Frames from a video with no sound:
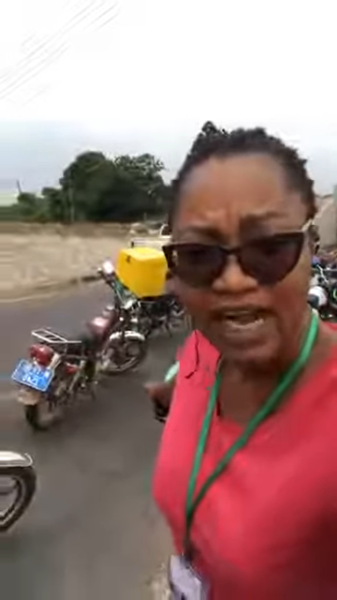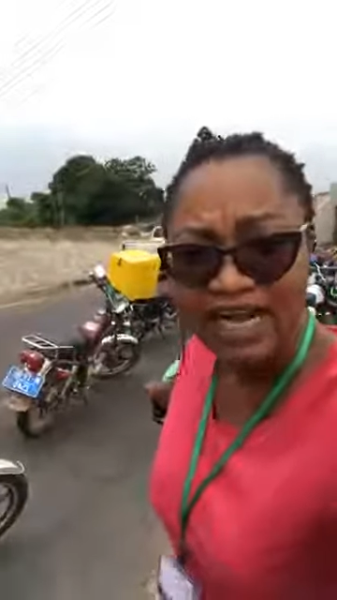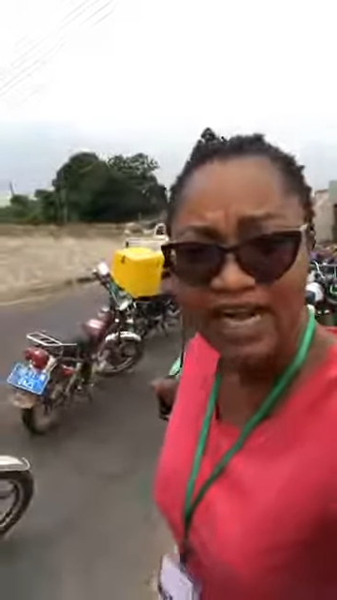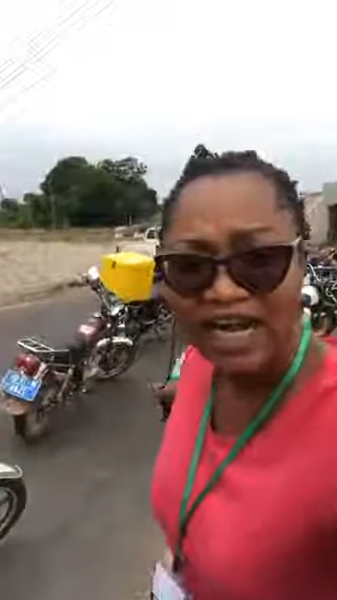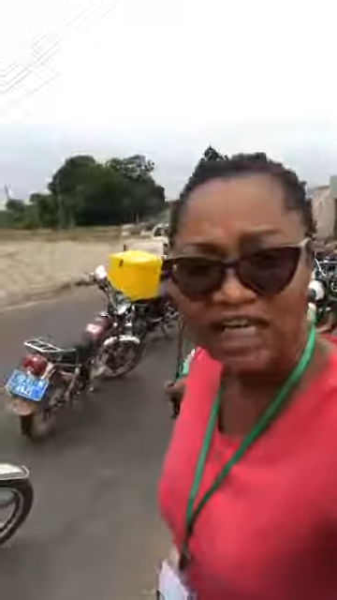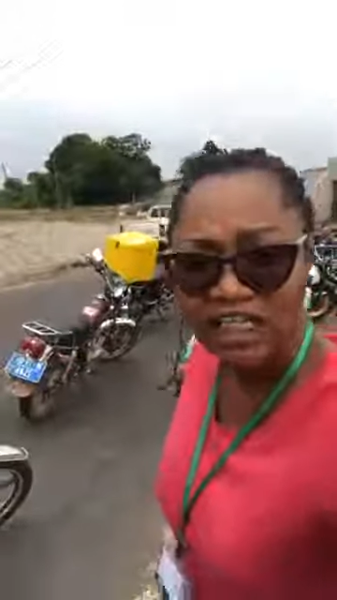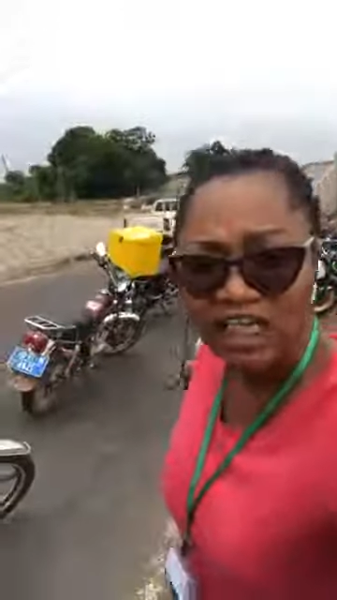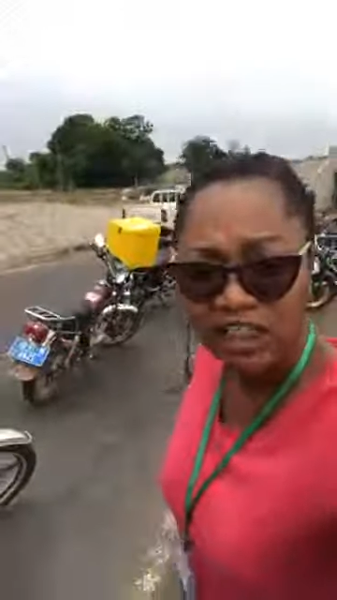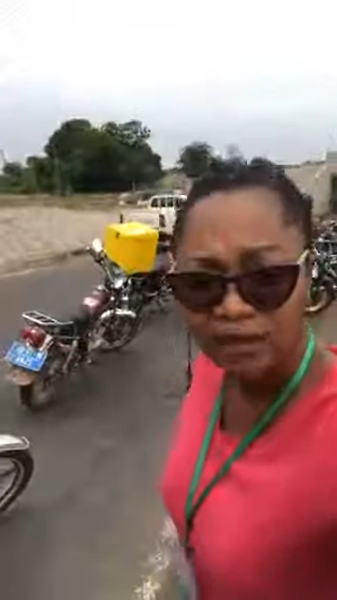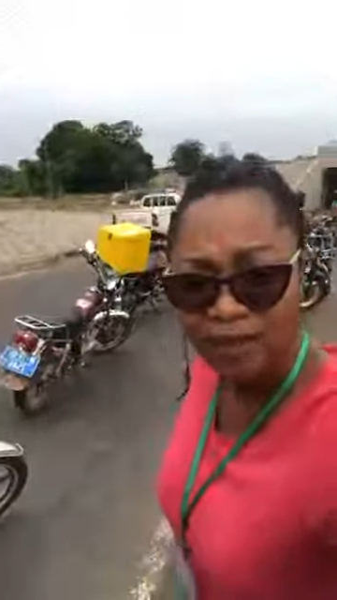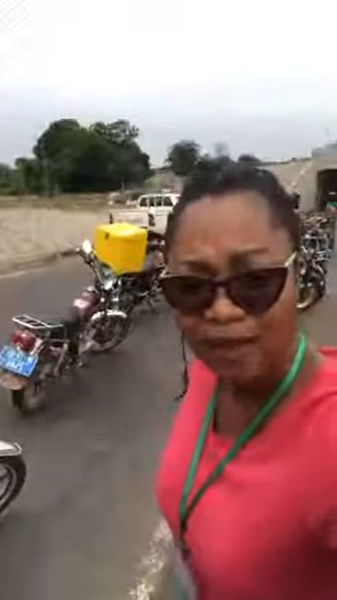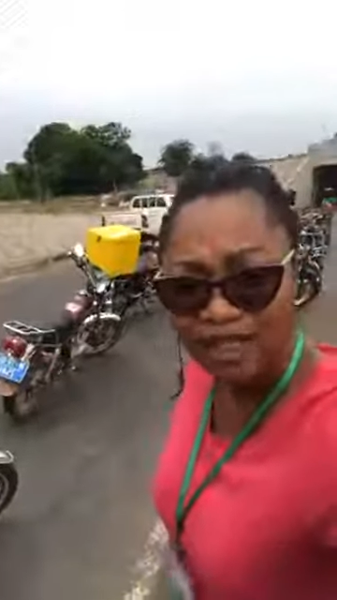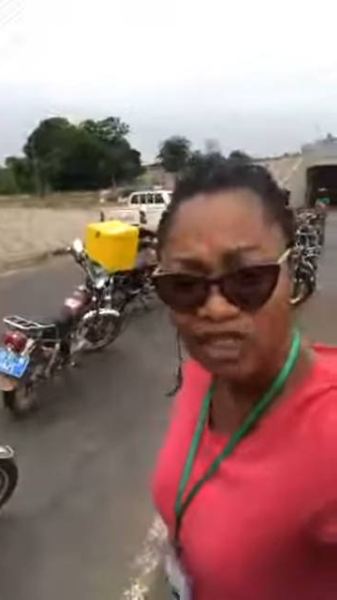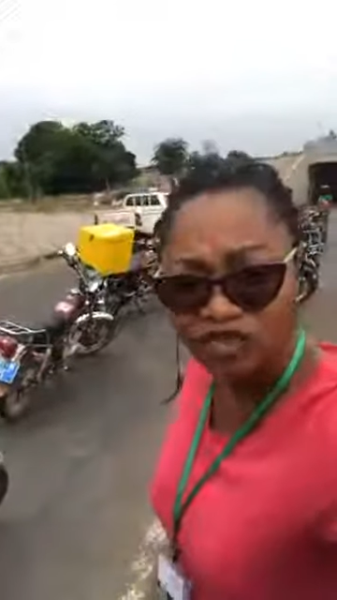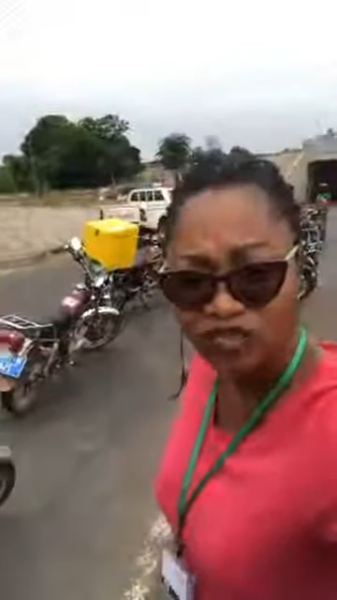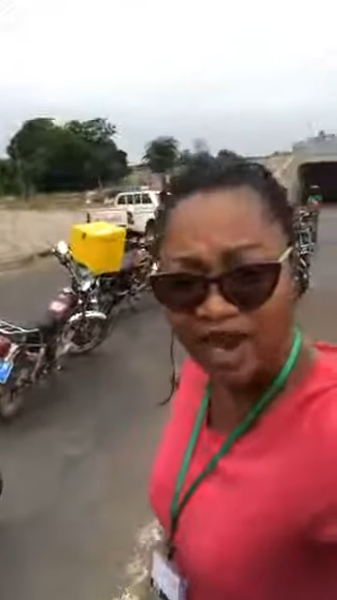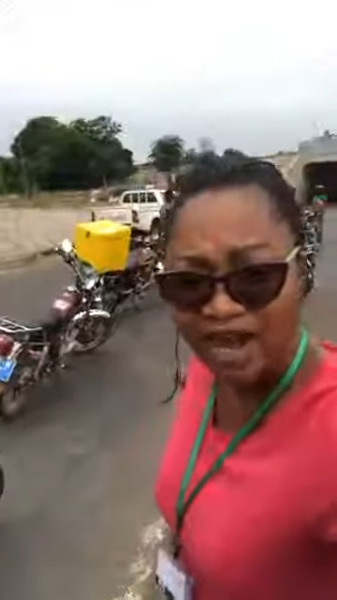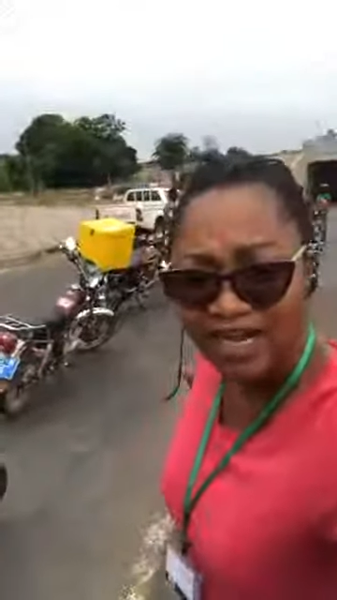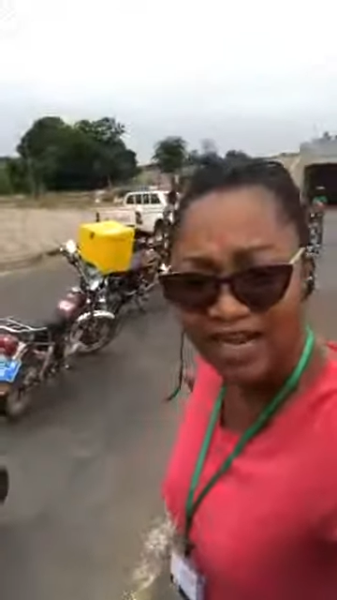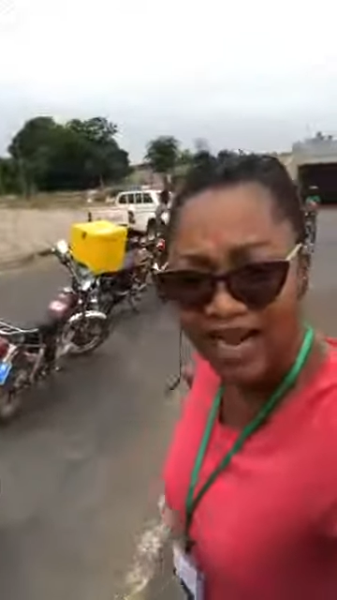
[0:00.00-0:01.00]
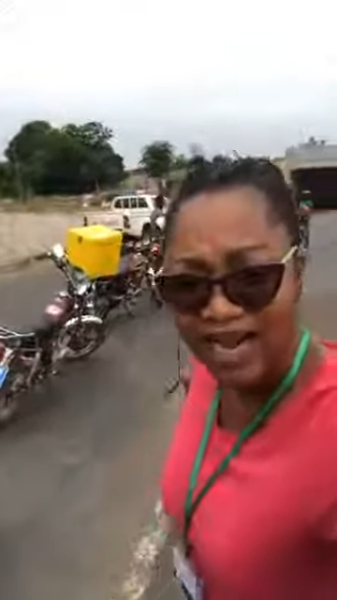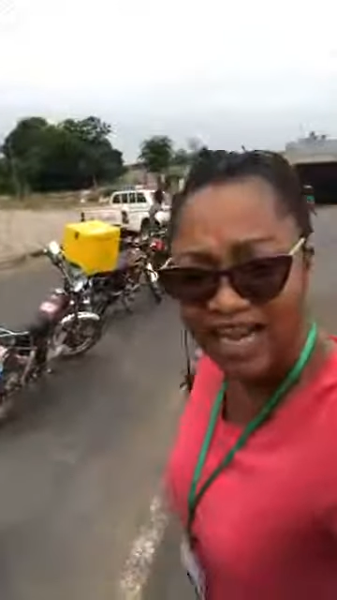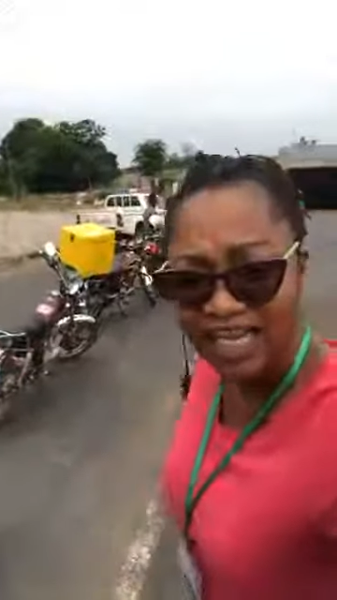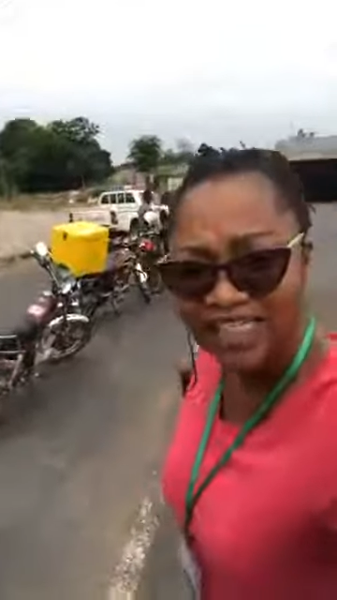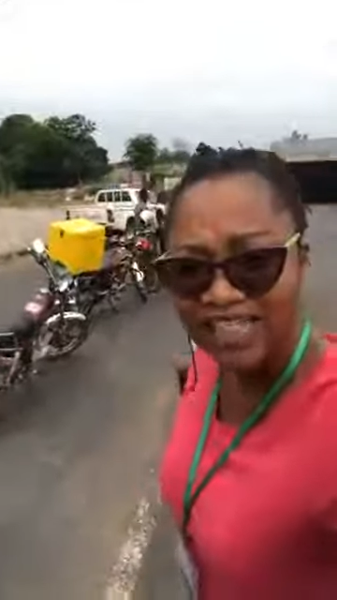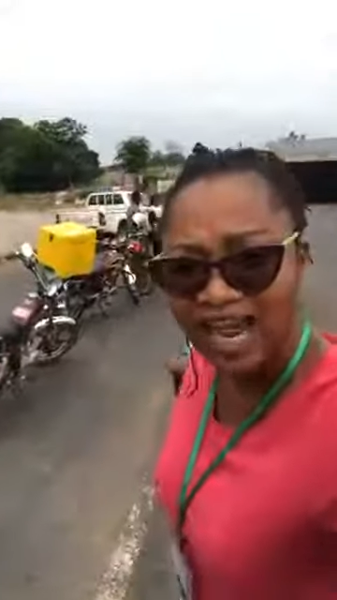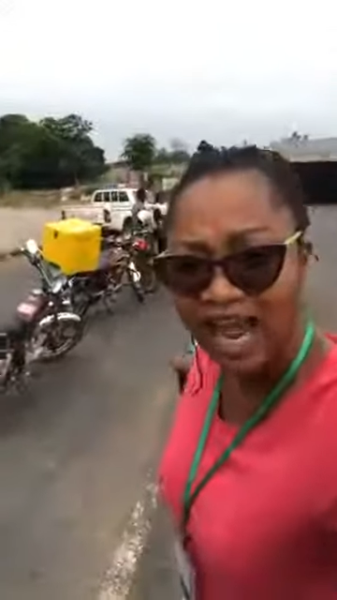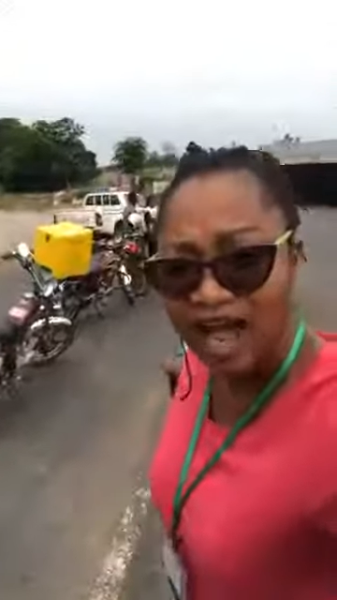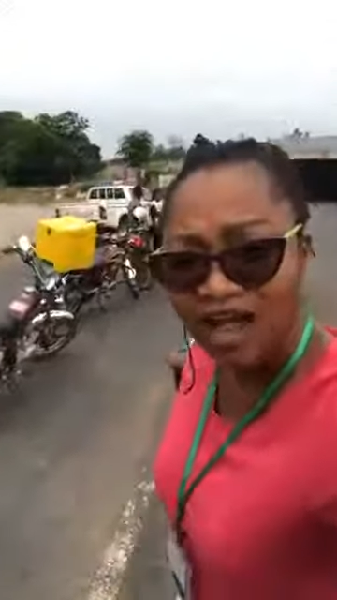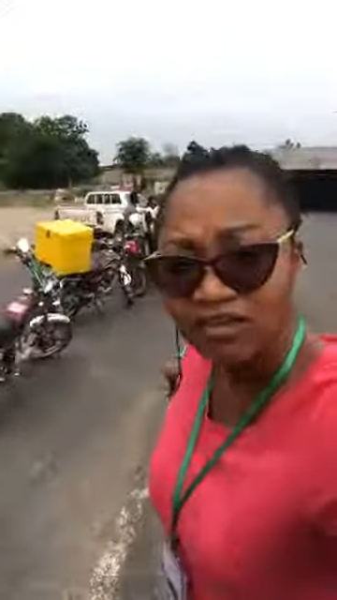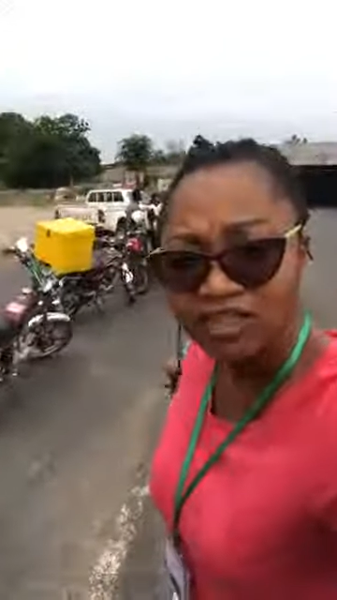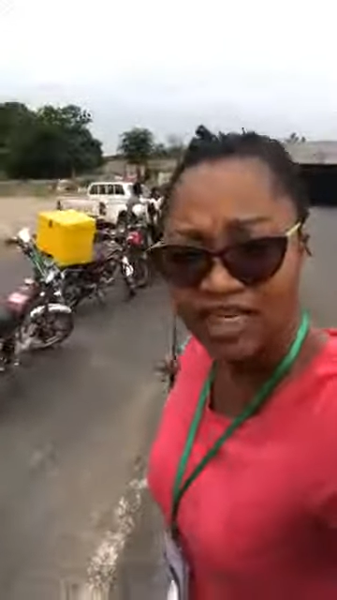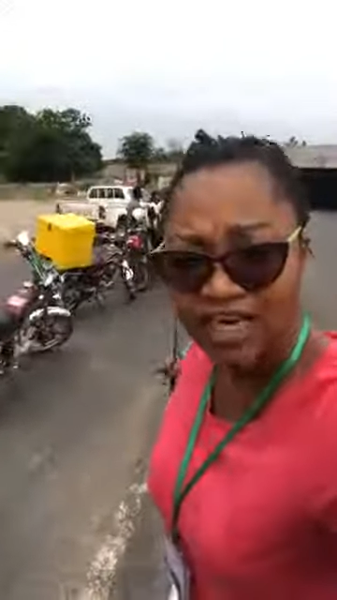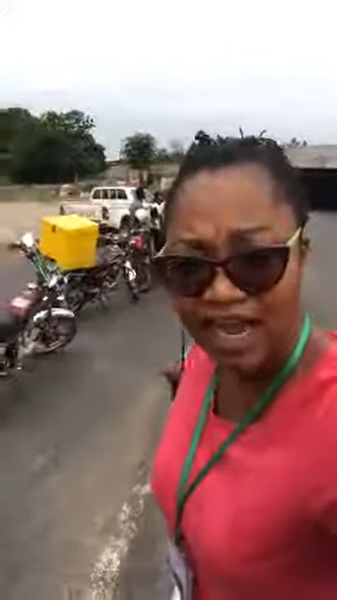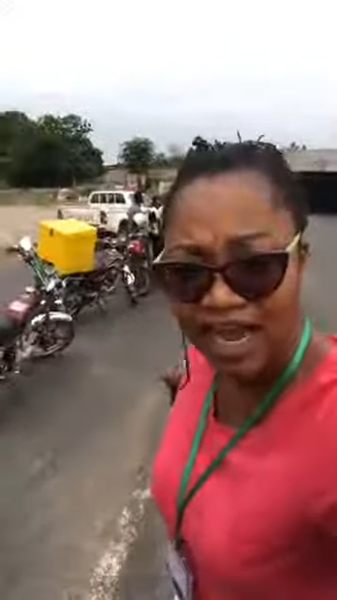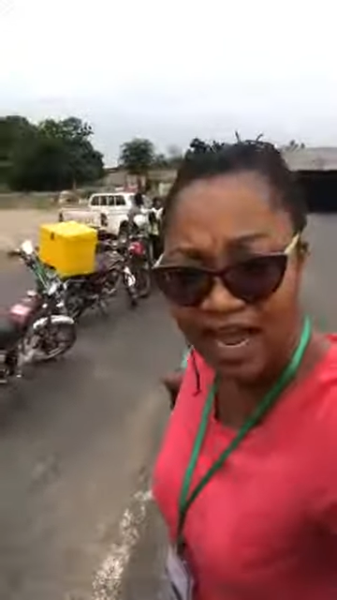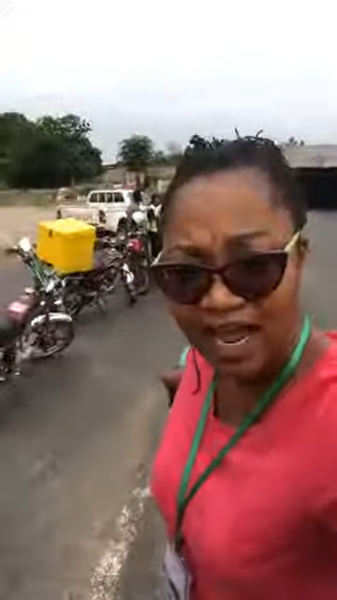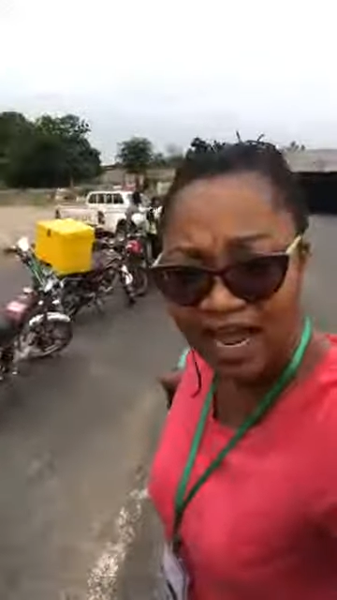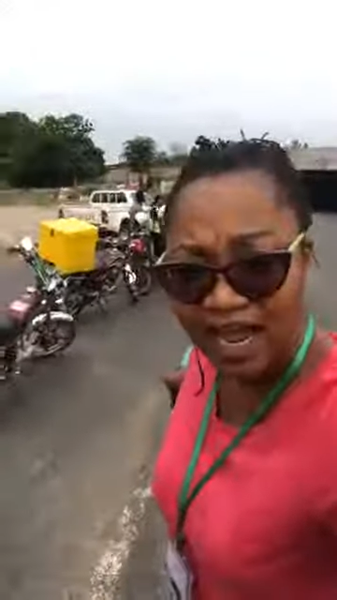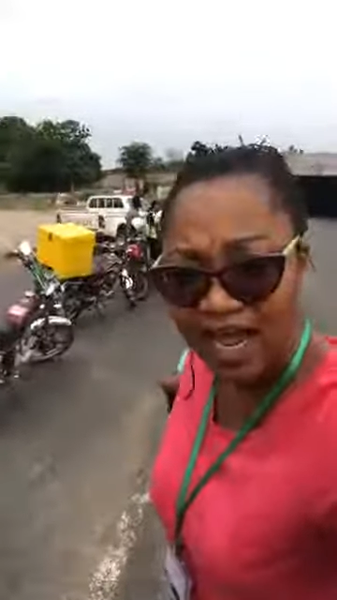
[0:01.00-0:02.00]
and the dispatch rider is held
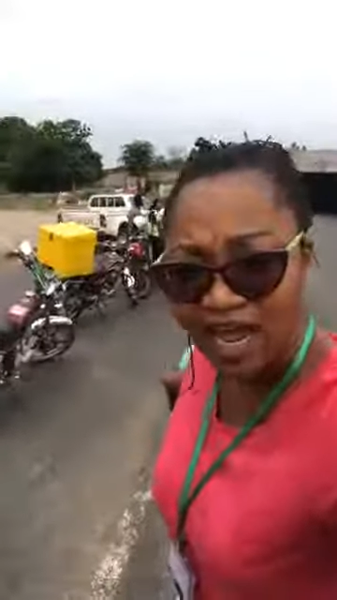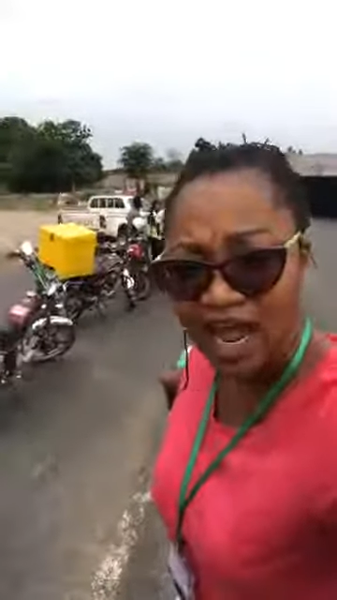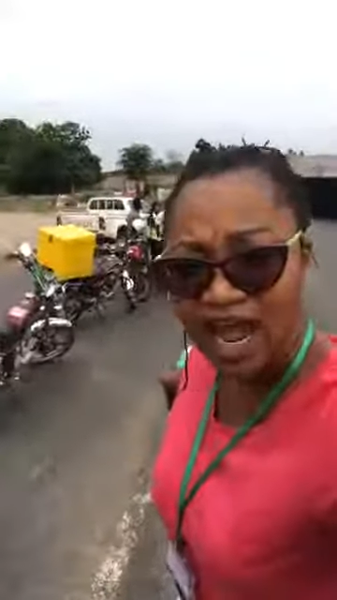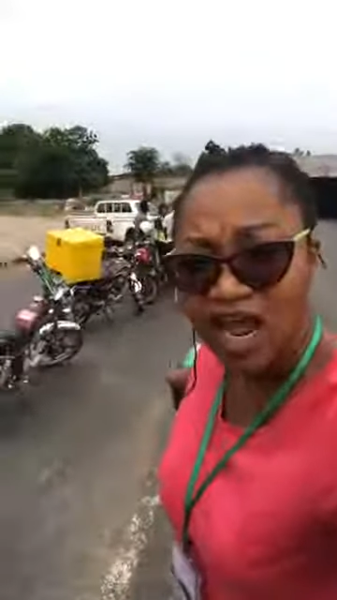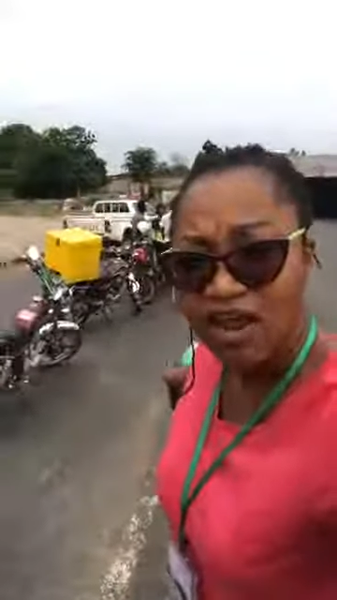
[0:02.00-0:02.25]
here